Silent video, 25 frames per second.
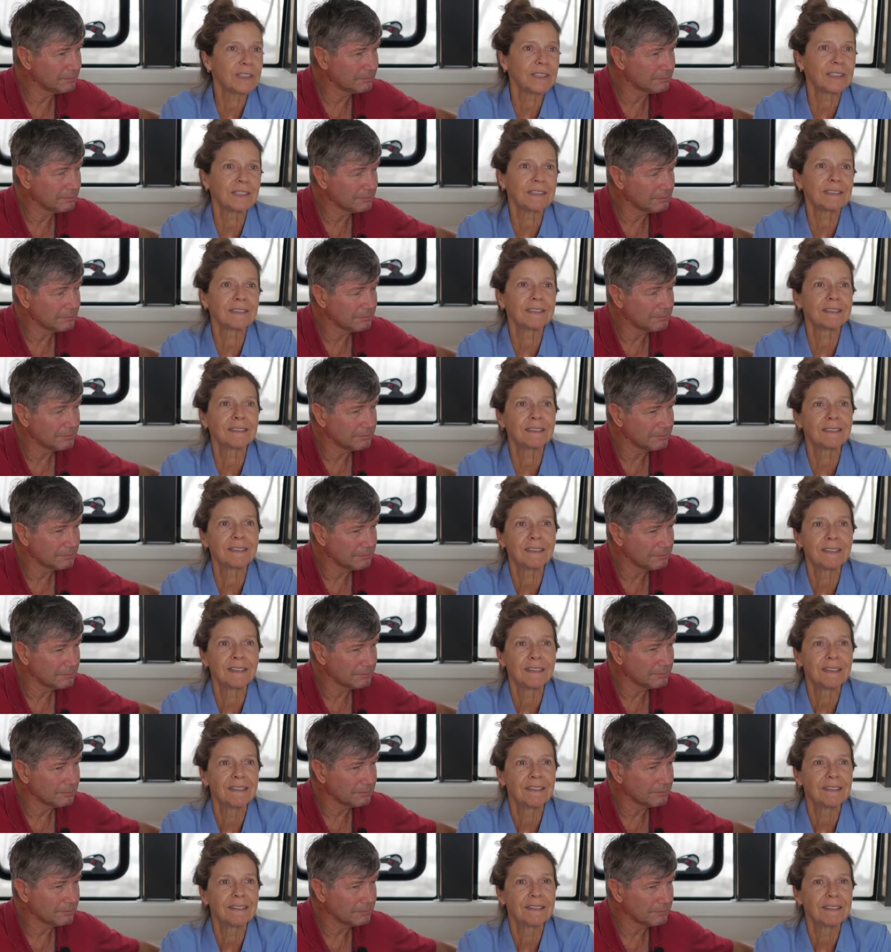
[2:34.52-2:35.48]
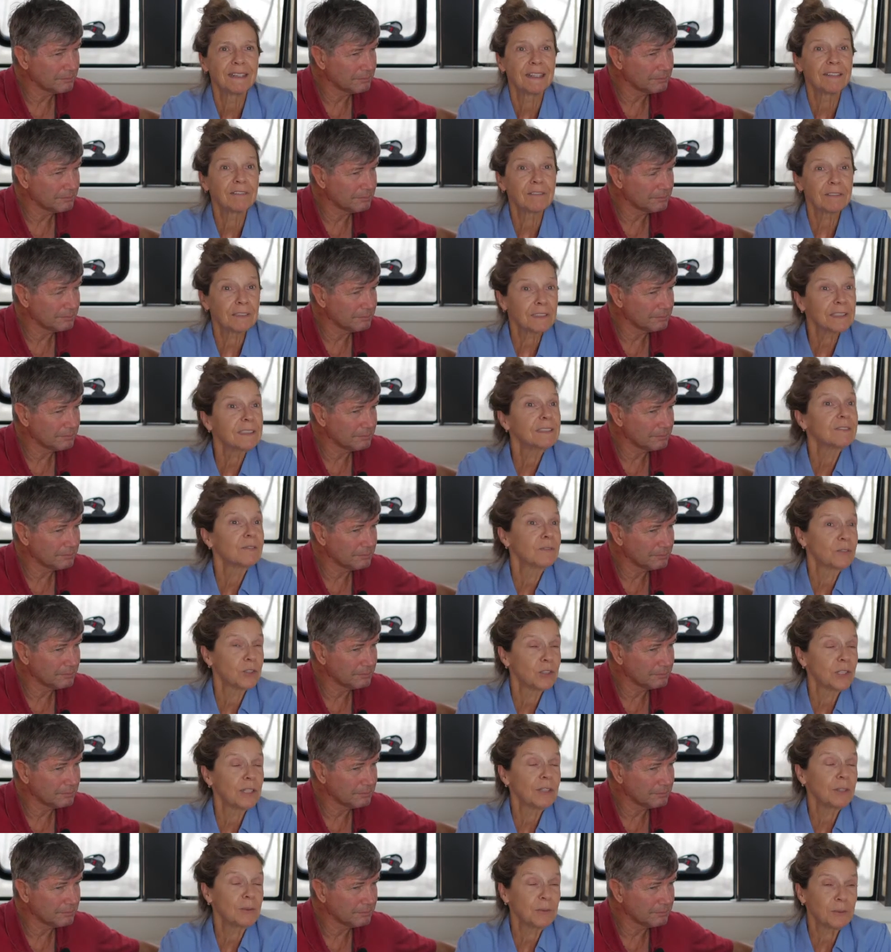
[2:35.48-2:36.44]
Speaker 1: and, and really
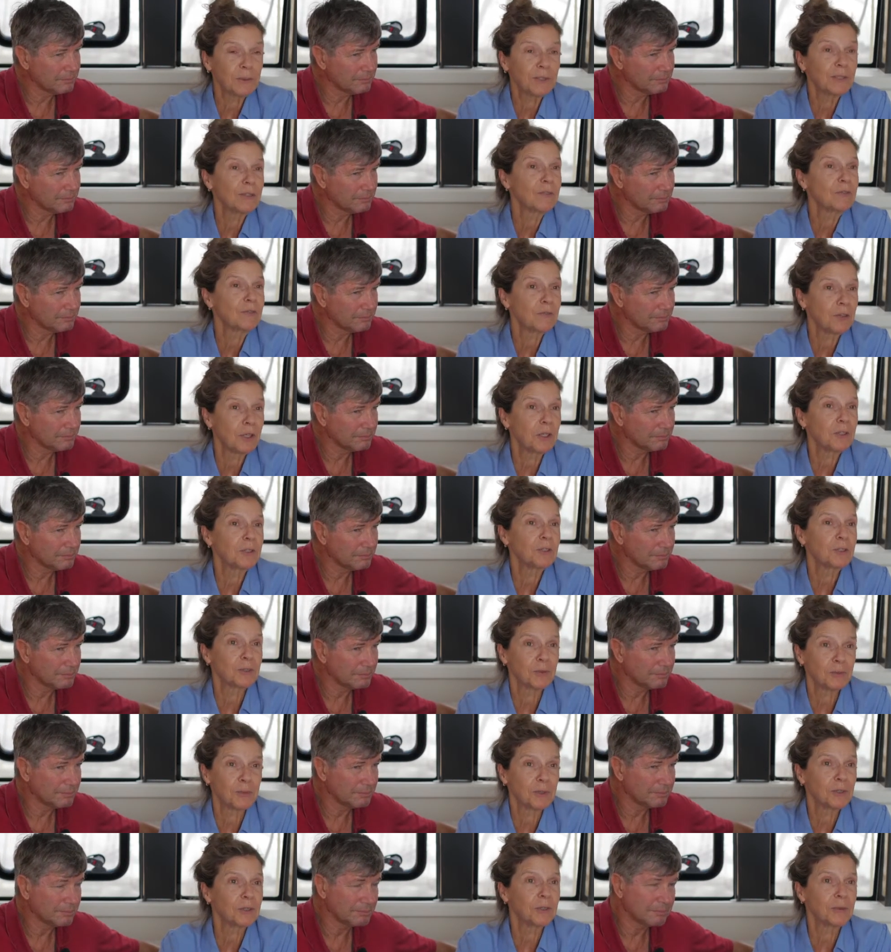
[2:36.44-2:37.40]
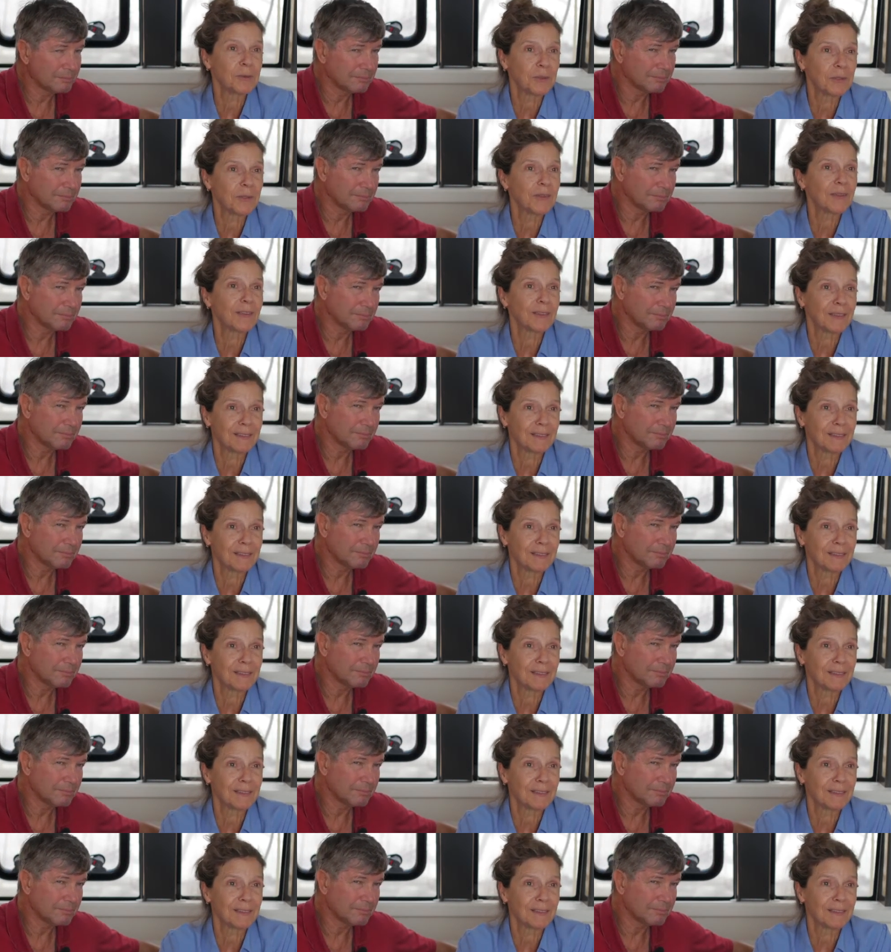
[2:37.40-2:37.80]
genuinely fun to work with.